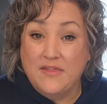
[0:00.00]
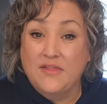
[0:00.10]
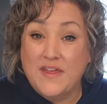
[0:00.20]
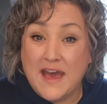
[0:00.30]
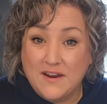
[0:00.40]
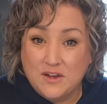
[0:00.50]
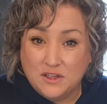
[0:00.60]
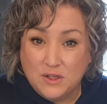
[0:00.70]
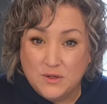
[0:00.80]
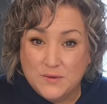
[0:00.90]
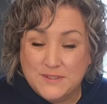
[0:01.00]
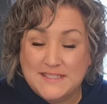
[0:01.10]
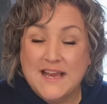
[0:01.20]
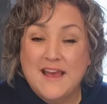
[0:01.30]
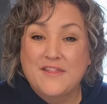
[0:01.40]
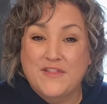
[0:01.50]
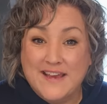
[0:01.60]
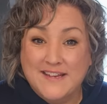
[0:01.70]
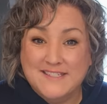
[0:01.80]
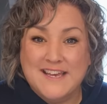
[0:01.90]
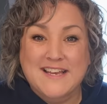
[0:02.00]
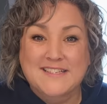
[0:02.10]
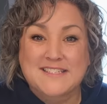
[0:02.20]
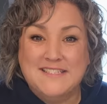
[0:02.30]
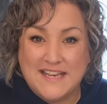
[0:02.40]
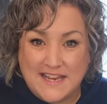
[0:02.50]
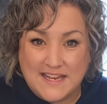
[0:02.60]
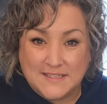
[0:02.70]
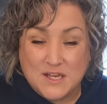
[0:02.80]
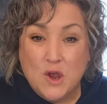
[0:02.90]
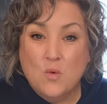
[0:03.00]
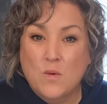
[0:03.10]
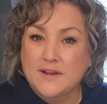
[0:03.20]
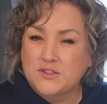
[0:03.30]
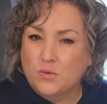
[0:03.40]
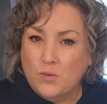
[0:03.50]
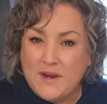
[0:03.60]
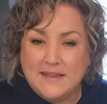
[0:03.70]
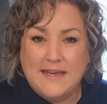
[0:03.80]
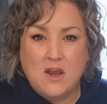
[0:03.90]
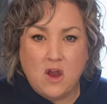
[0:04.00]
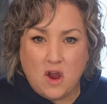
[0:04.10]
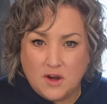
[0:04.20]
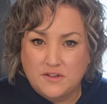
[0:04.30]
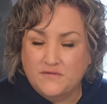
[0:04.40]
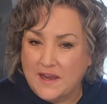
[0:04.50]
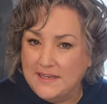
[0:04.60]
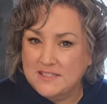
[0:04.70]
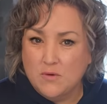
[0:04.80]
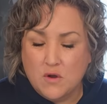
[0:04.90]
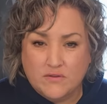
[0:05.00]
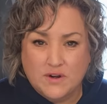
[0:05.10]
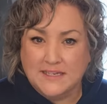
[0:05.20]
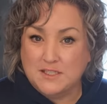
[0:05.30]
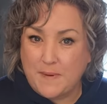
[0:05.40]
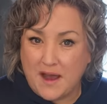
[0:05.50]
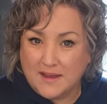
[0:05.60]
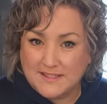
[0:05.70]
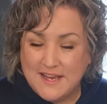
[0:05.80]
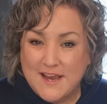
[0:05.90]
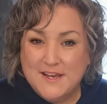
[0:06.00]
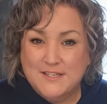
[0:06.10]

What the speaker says: and that includes things in cities where it's really hard to find some overnight spots.